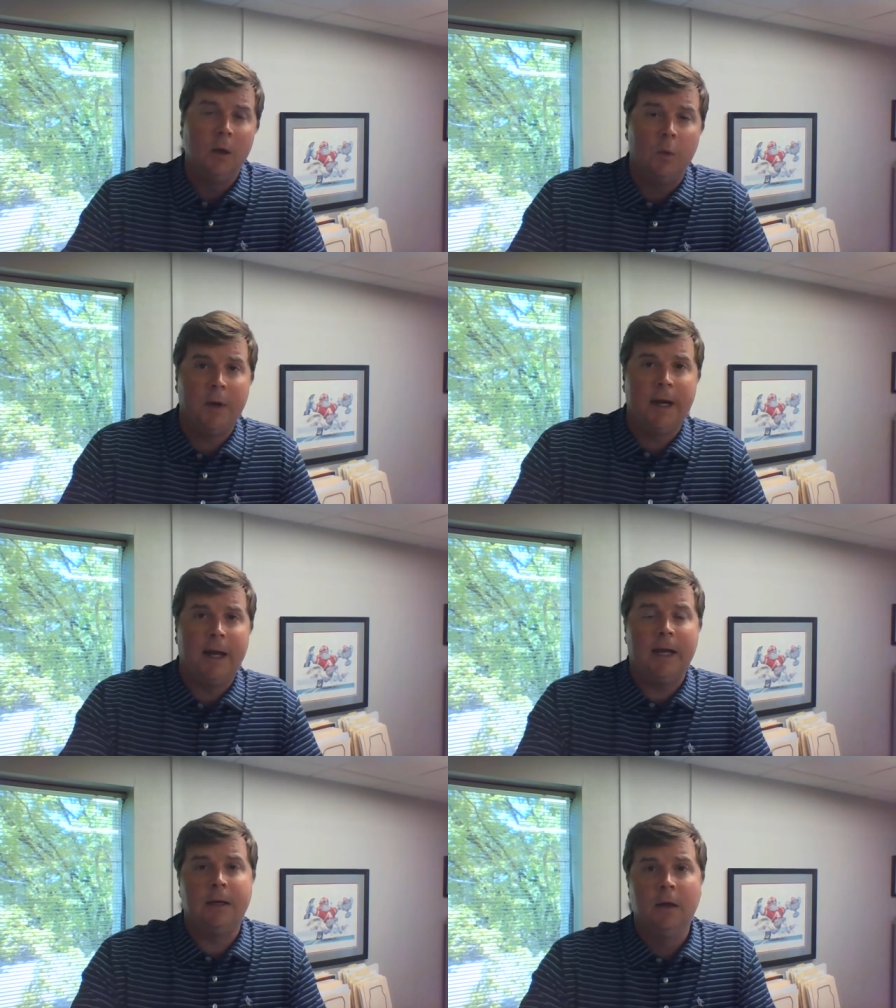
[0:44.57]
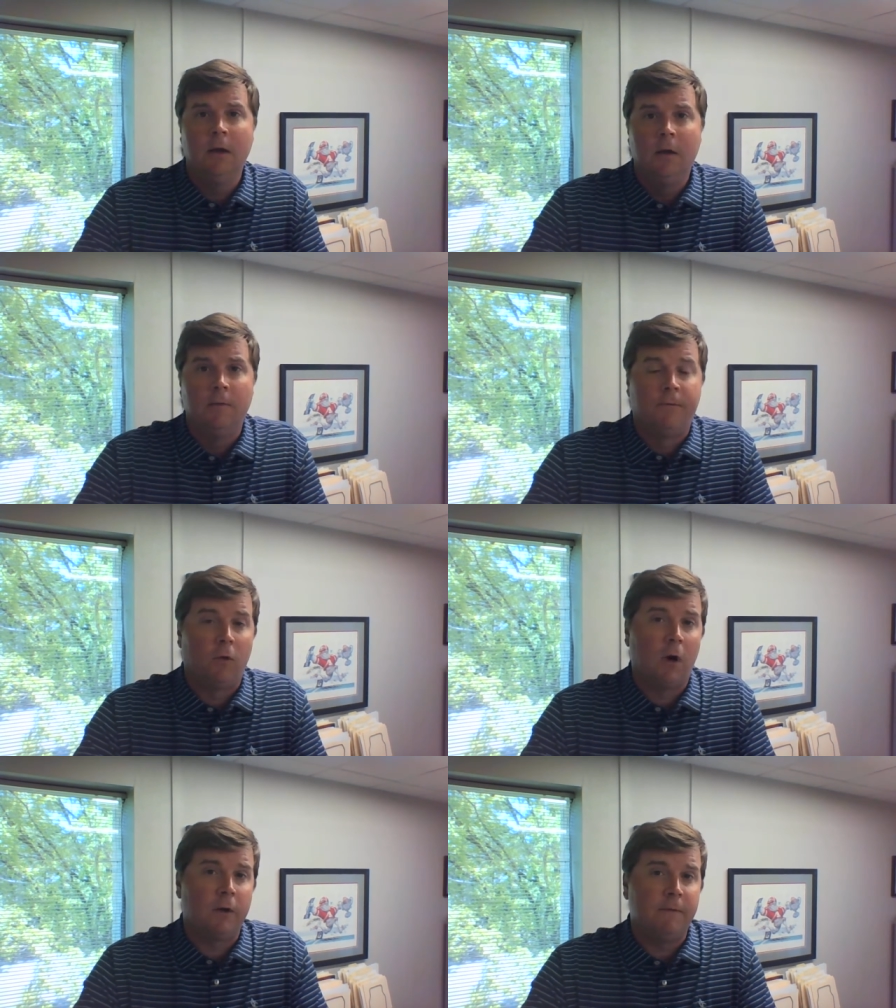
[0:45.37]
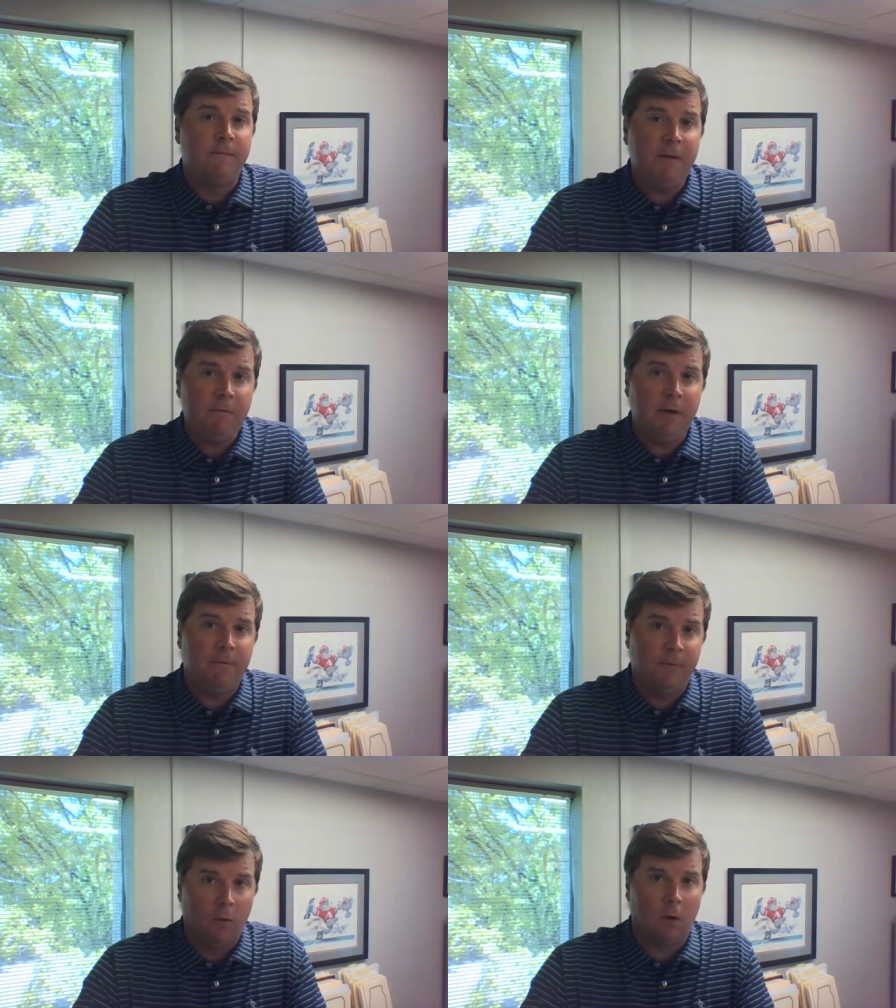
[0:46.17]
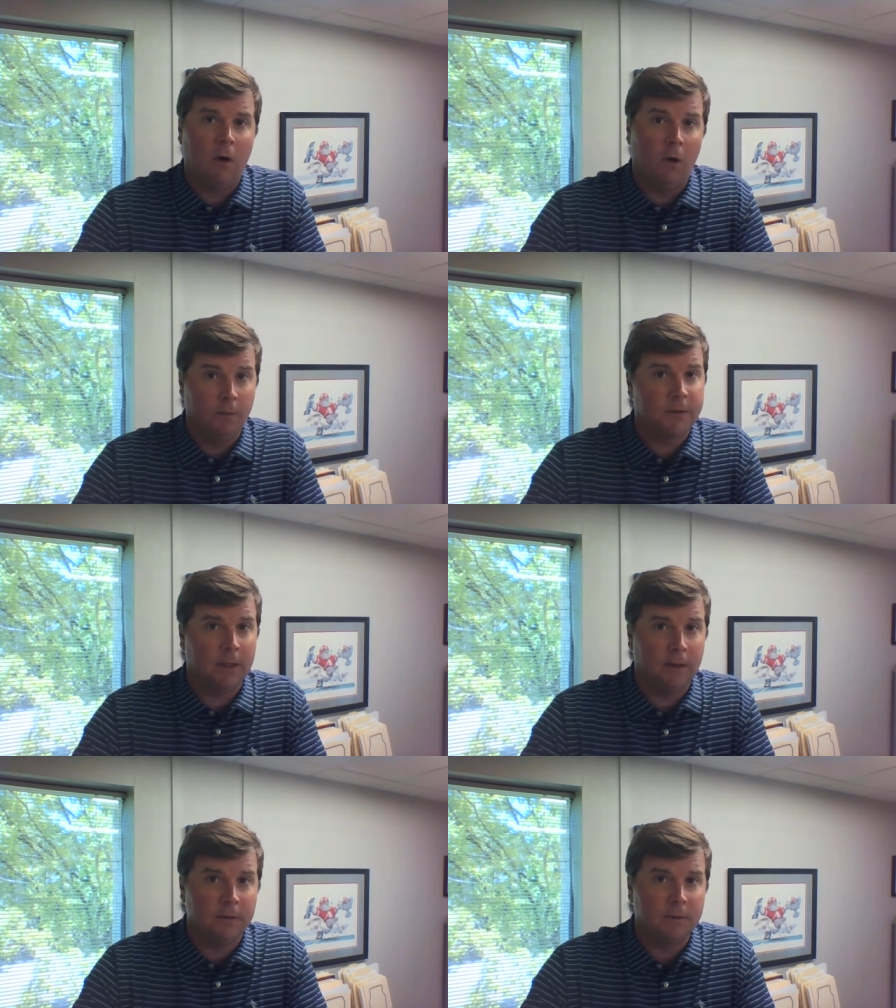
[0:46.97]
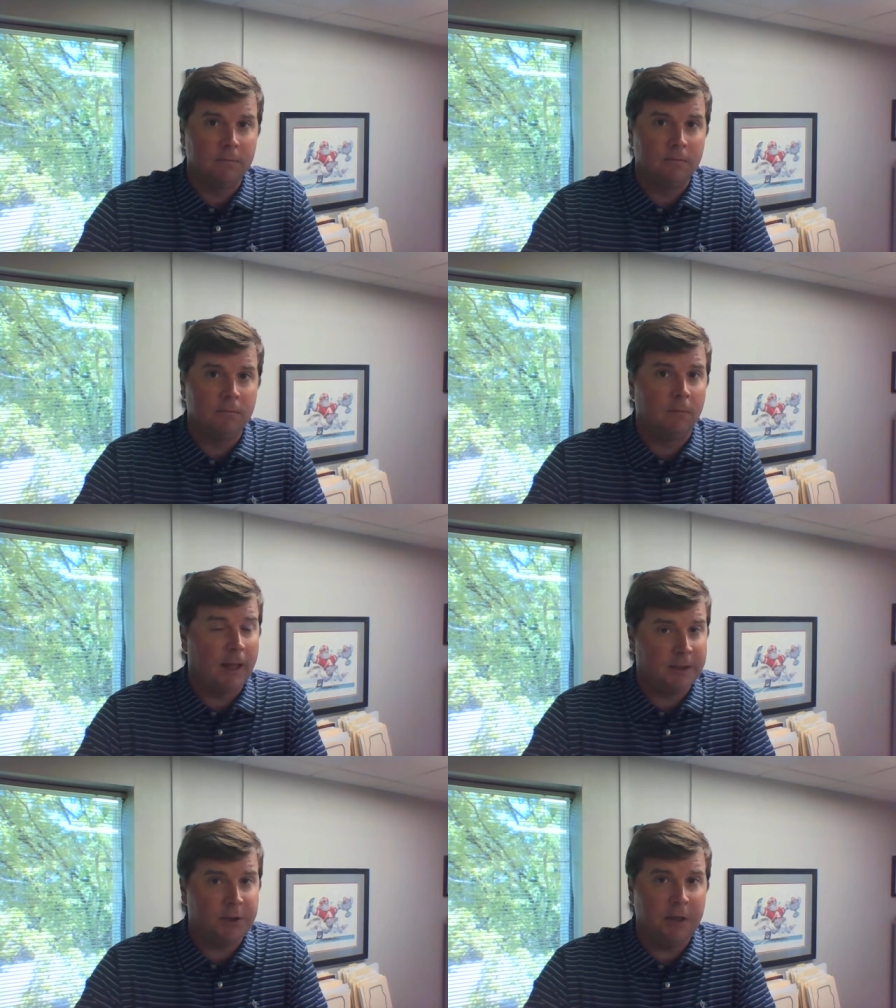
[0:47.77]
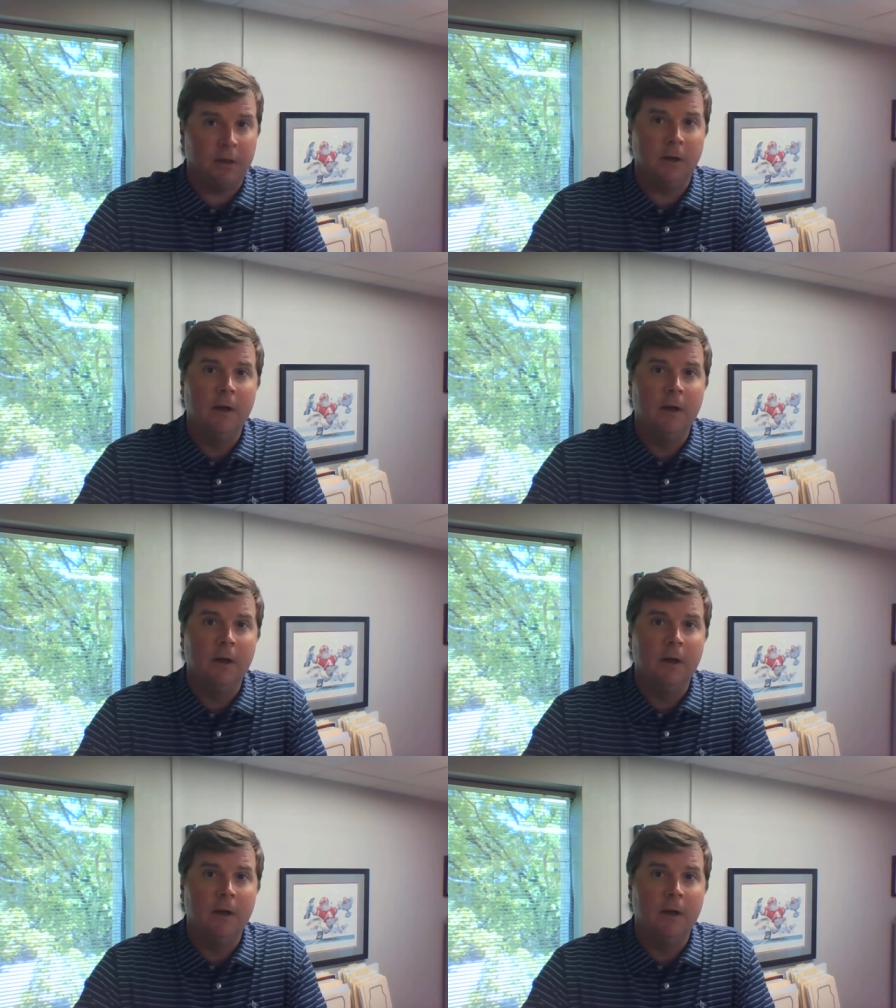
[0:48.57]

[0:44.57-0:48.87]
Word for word: We had 454 home sales last year.